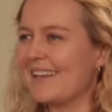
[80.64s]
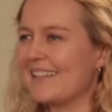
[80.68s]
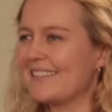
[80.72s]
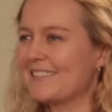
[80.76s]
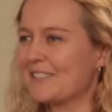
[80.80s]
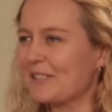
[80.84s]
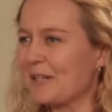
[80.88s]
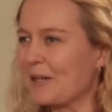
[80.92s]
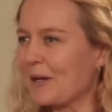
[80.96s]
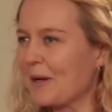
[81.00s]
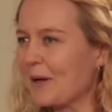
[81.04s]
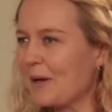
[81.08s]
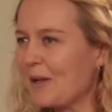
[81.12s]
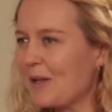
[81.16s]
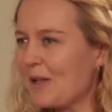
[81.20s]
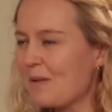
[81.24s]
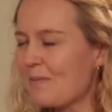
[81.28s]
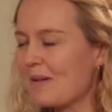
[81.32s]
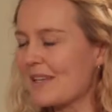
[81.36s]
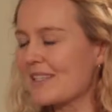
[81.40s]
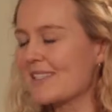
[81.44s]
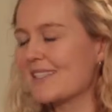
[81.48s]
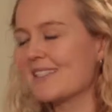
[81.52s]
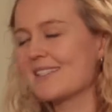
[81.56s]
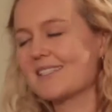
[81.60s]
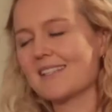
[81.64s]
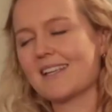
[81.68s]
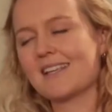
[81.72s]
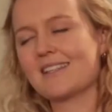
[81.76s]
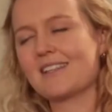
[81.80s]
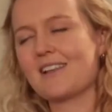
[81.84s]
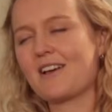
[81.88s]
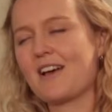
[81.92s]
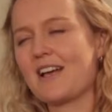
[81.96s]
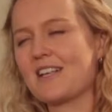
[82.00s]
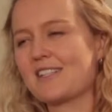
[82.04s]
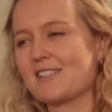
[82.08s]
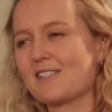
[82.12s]
little girl, but she said
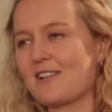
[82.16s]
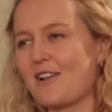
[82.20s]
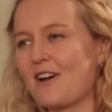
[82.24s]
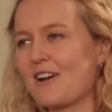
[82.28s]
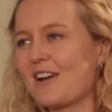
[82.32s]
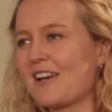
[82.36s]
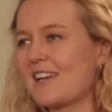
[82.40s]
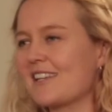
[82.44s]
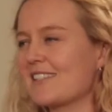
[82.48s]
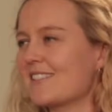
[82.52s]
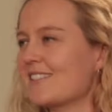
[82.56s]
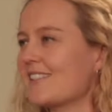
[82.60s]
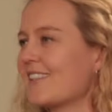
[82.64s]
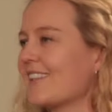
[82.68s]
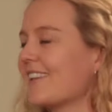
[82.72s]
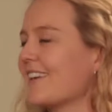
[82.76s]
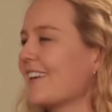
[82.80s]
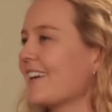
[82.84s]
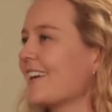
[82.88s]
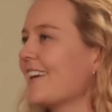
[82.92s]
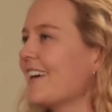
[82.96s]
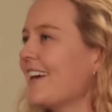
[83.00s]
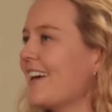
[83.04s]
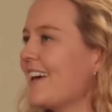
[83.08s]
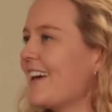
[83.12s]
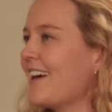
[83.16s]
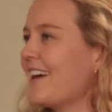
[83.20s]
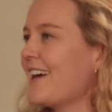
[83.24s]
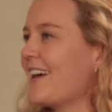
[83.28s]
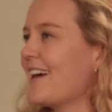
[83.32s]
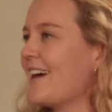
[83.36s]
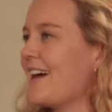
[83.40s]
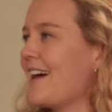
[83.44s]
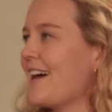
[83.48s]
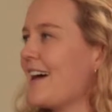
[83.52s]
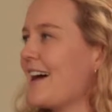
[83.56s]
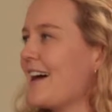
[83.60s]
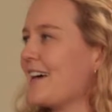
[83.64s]
now as long as
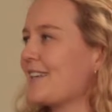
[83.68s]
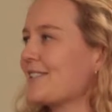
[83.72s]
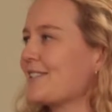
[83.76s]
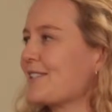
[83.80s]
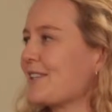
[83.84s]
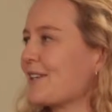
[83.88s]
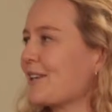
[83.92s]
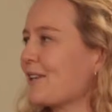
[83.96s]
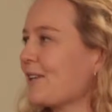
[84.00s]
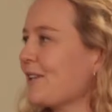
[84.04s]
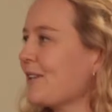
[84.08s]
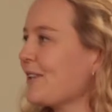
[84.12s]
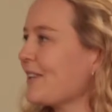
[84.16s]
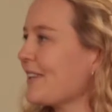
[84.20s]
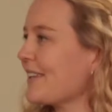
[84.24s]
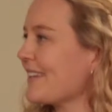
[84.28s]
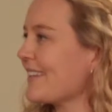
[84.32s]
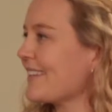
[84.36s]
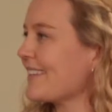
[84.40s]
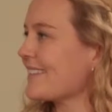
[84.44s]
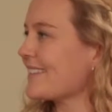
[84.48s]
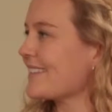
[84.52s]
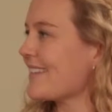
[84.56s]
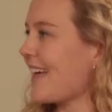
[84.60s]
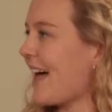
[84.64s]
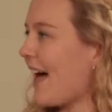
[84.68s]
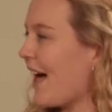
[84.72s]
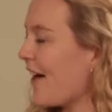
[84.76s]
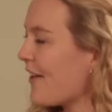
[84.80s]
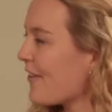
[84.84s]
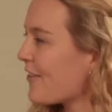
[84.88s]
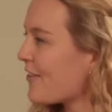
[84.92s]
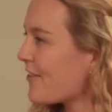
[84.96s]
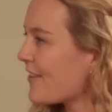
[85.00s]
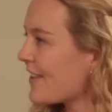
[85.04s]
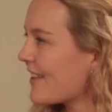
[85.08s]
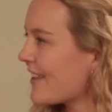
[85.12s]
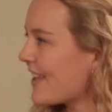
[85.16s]
the girl is
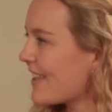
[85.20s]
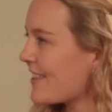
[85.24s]
healthy